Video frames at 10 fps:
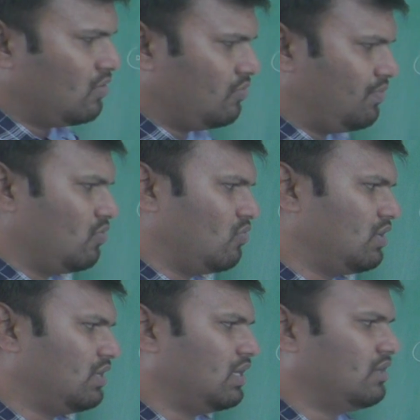If you
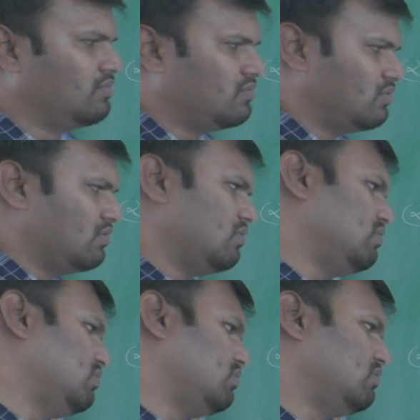rotated it,
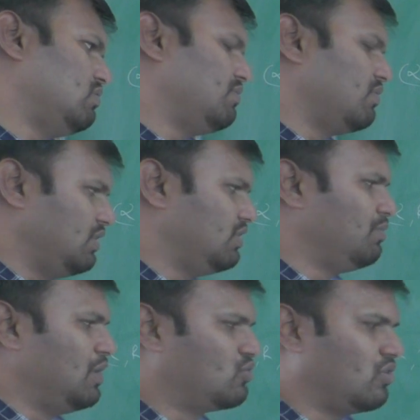therefore it is
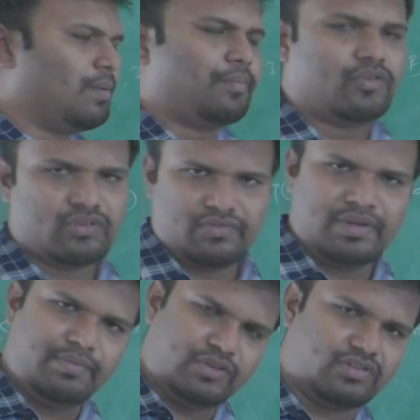a meso compound. Okay,
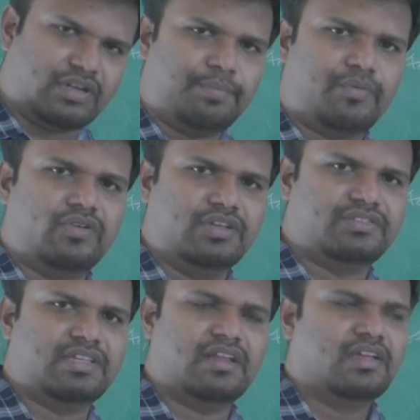when meso compound
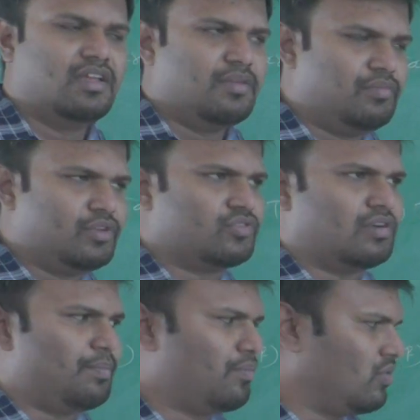is there, meso
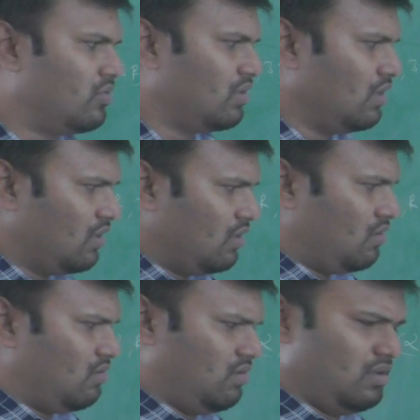
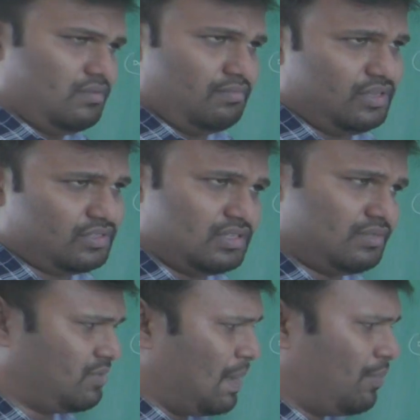compound means
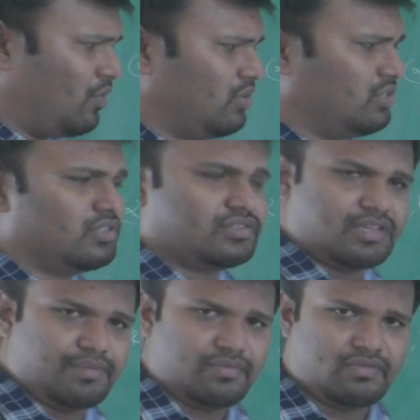the compound is the
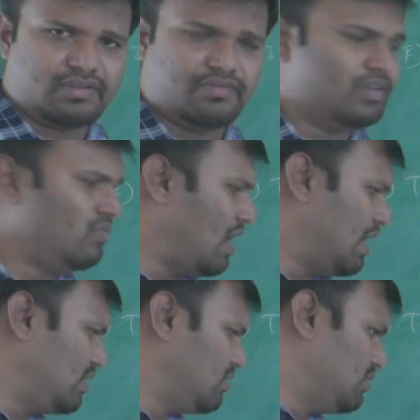same. Okay, when you
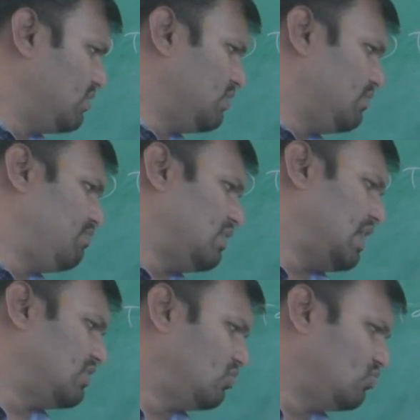add per
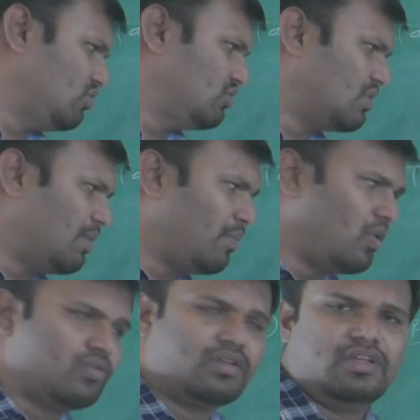acid to this
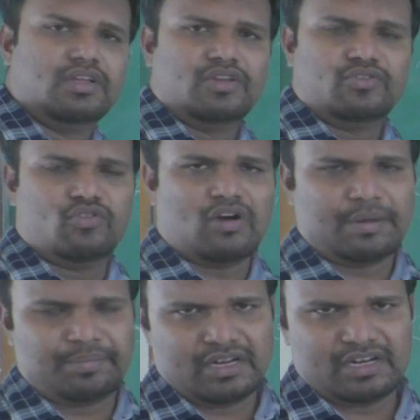compound, you
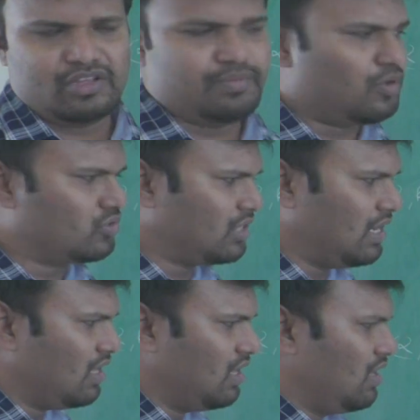obtain the
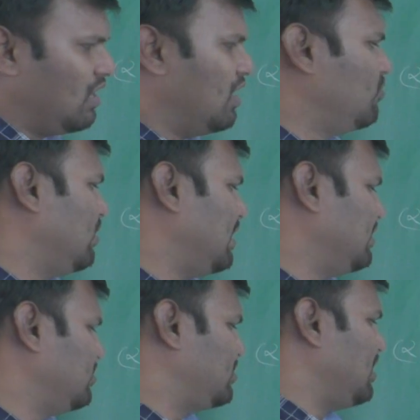epoxide, and one
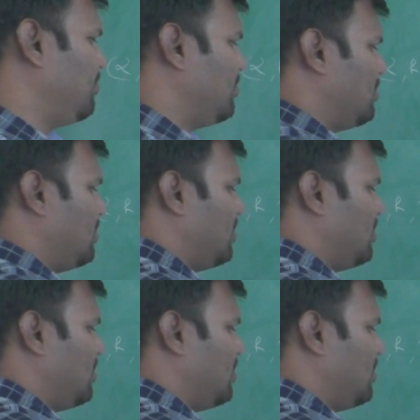and the same.